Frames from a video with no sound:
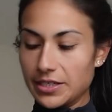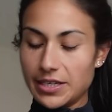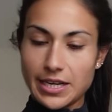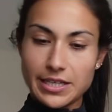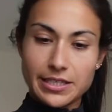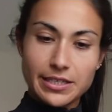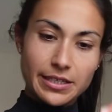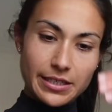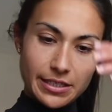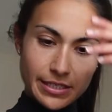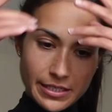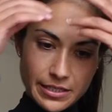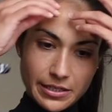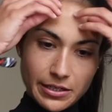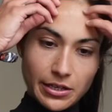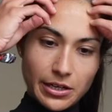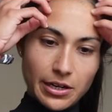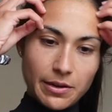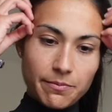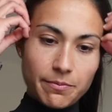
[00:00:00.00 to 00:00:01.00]
desert isn't
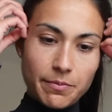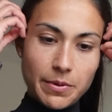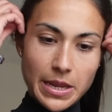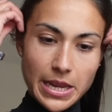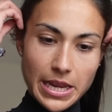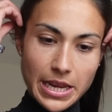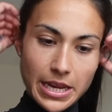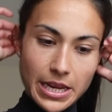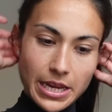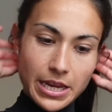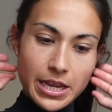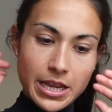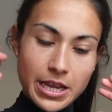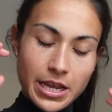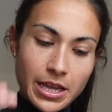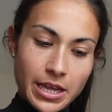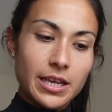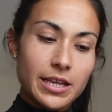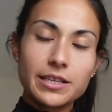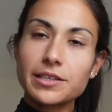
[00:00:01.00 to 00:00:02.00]
gonna be
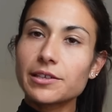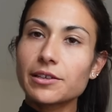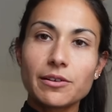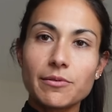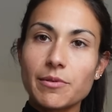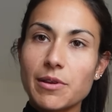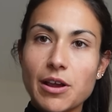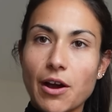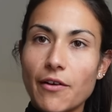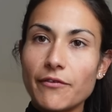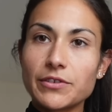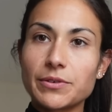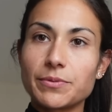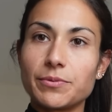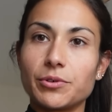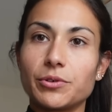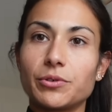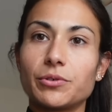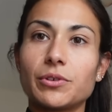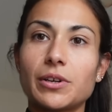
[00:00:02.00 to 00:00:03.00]
isn't gonna be
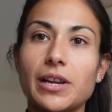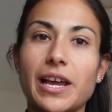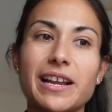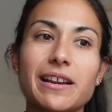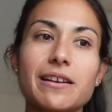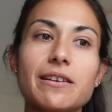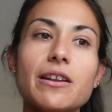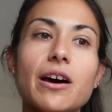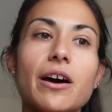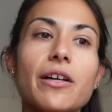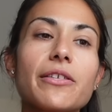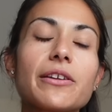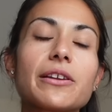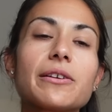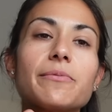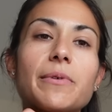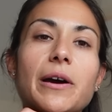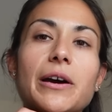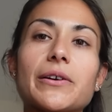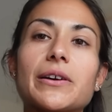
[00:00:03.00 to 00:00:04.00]
comfortable. Like nothing
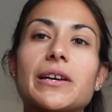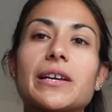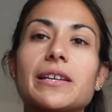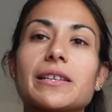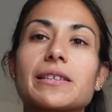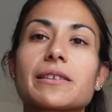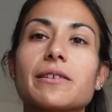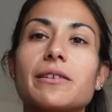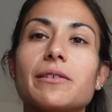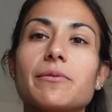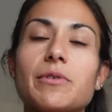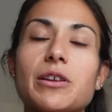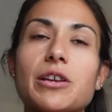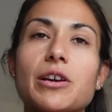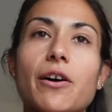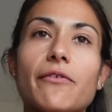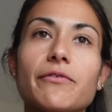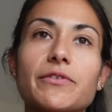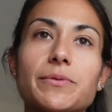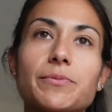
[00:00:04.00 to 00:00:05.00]
about it is gonna be
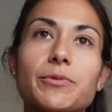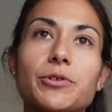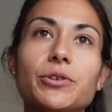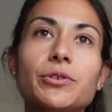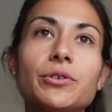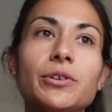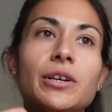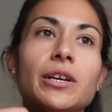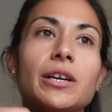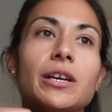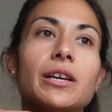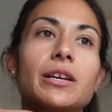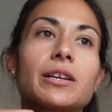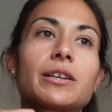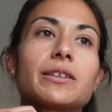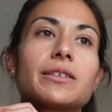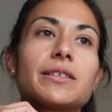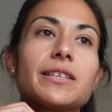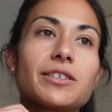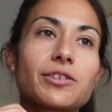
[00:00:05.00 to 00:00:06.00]
comfortable
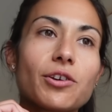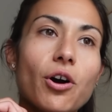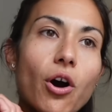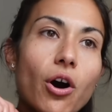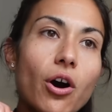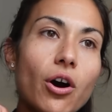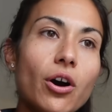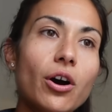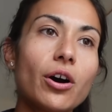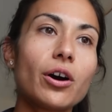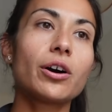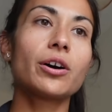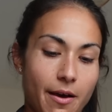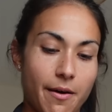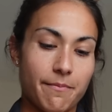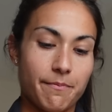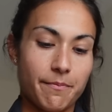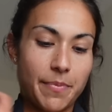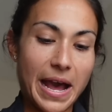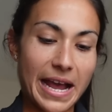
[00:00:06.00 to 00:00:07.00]
because it's hot. A
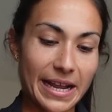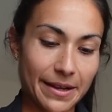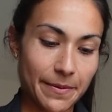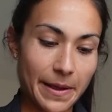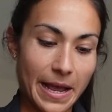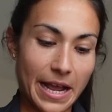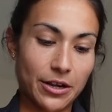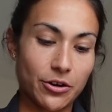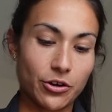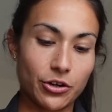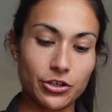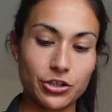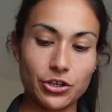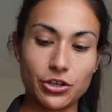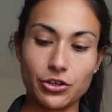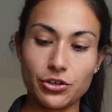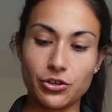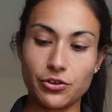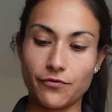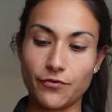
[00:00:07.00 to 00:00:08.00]
backpack on you.
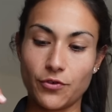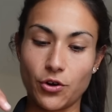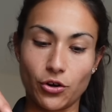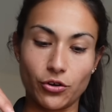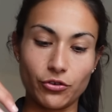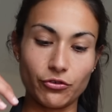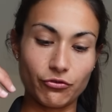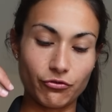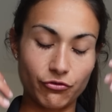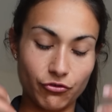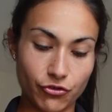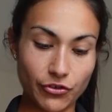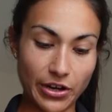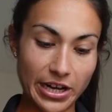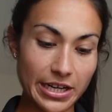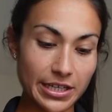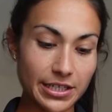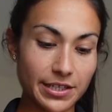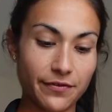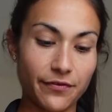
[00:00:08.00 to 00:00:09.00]
You've got
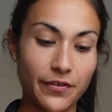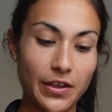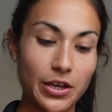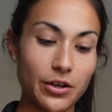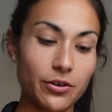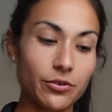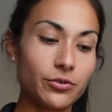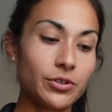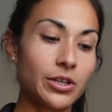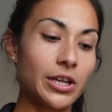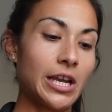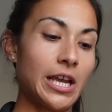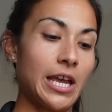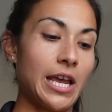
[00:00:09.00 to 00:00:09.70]
drinks filled.